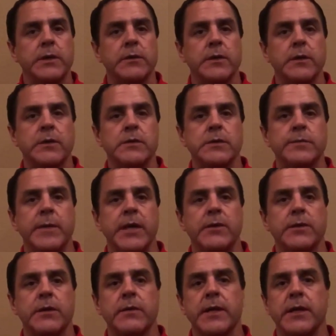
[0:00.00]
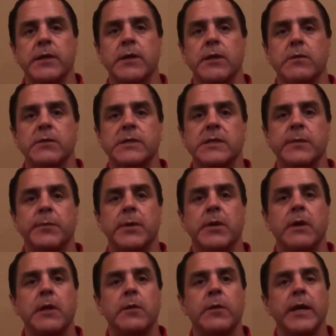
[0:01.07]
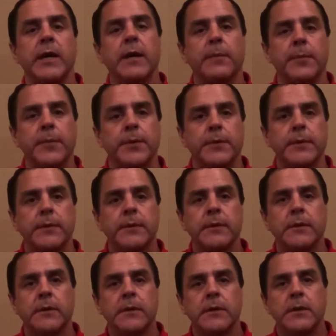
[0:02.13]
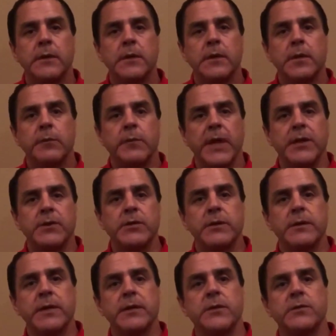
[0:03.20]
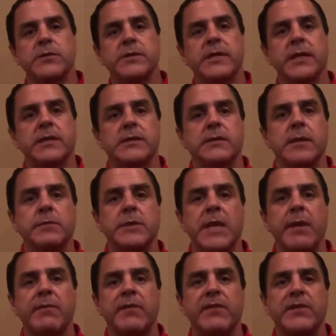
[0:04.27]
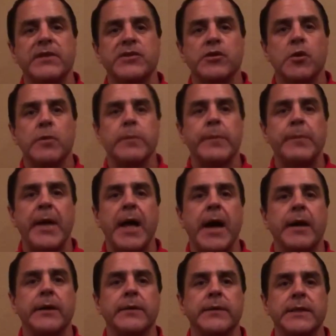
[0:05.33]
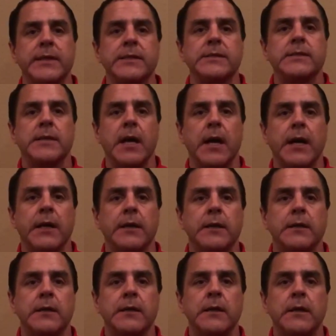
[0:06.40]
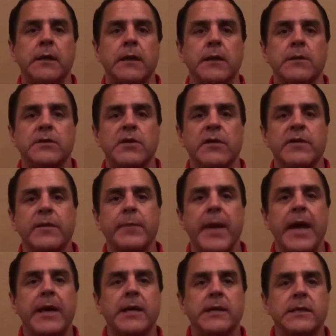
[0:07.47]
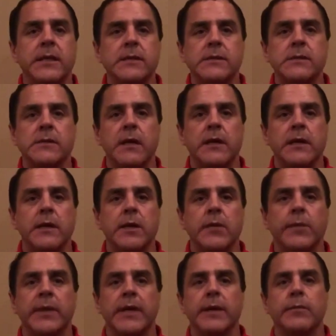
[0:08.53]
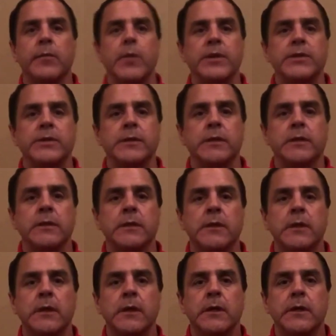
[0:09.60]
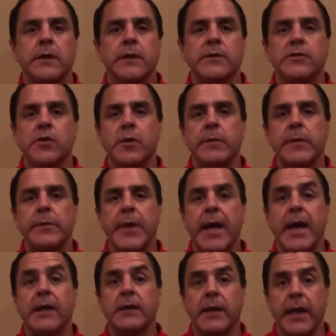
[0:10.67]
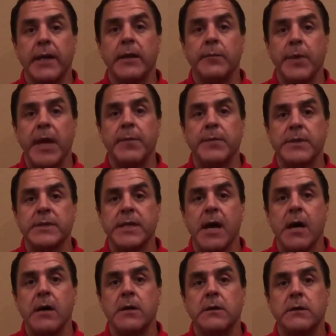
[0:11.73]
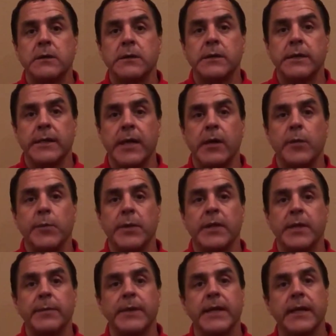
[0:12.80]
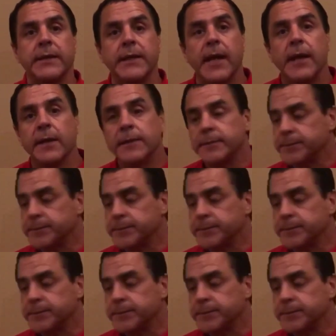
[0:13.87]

you use, make sure that you don't zip it all the way up. Make sure that you stick some type of an absorbent pad on the inside. So if the baggie does start accumulating moisture, the absorbent pad, like a paper towel, can help eliminate that.